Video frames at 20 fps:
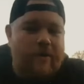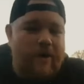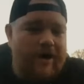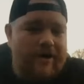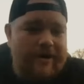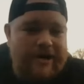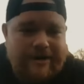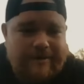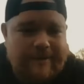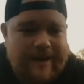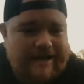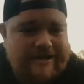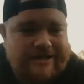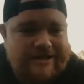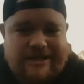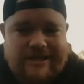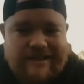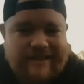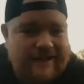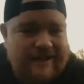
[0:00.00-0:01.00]
worry about
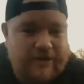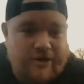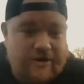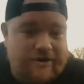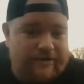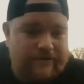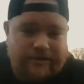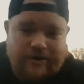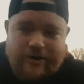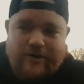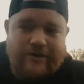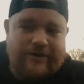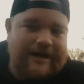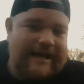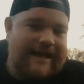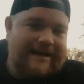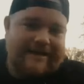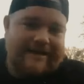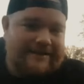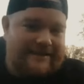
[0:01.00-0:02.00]
shit. Like you're you're
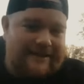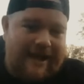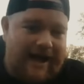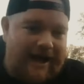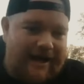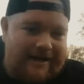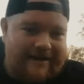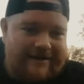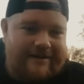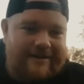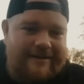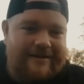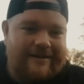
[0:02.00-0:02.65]
getting signed."